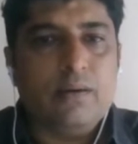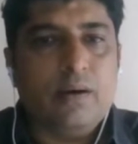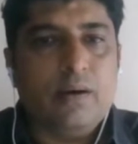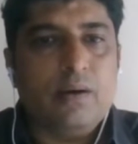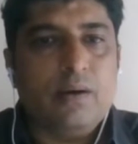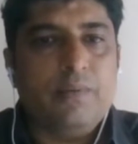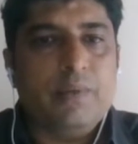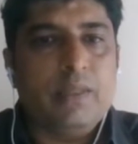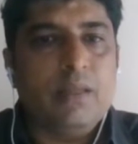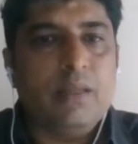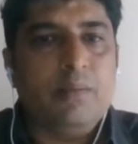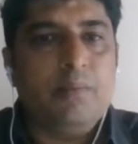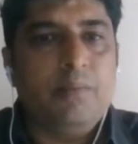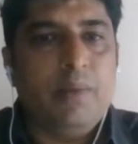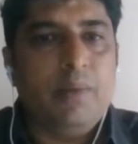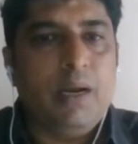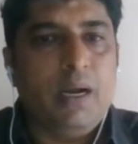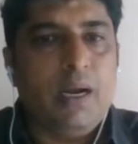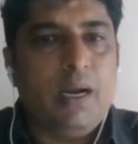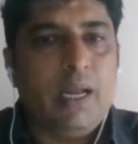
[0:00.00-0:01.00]
or with the
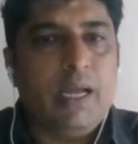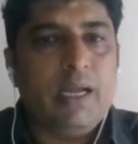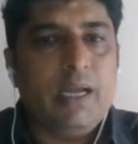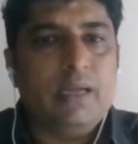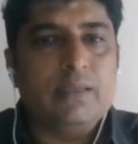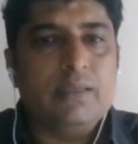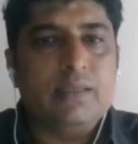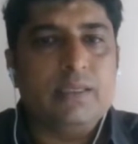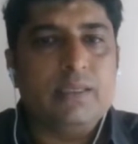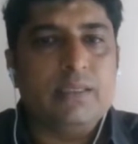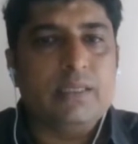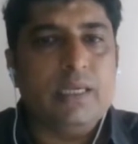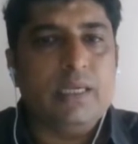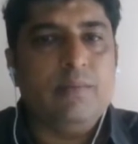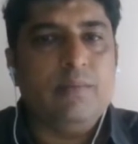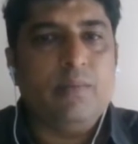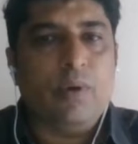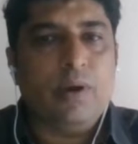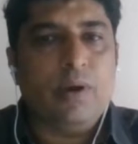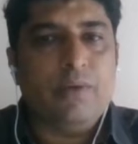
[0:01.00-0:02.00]
building
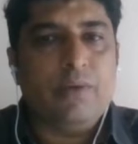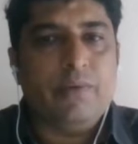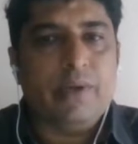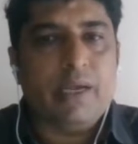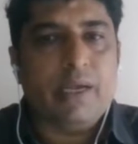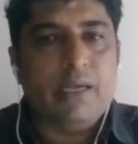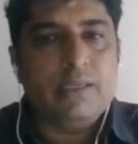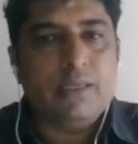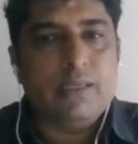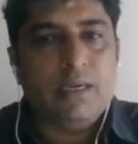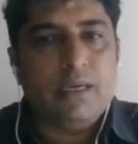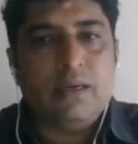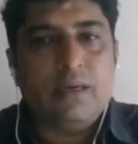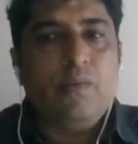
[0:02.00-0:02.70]
system modification.